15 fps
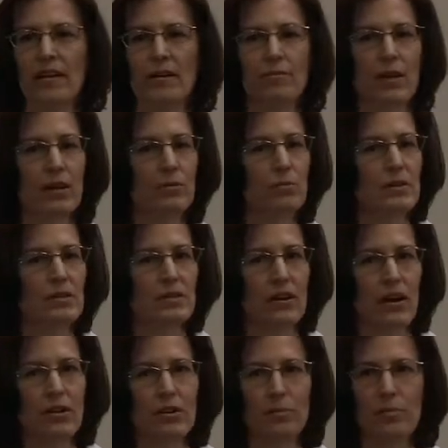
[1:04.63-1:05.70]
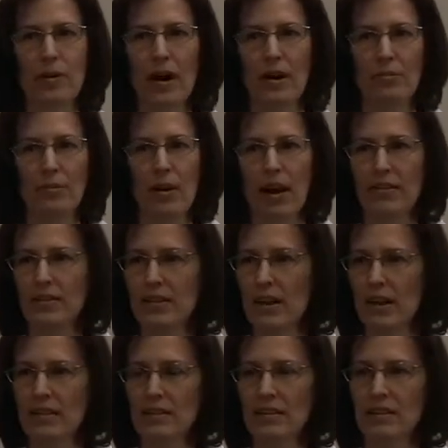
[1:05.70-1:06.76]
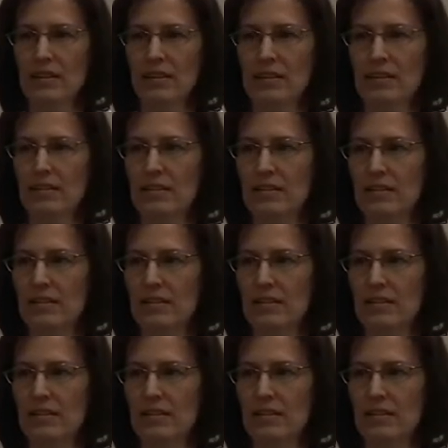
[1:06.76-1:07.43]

They can be started by private entities.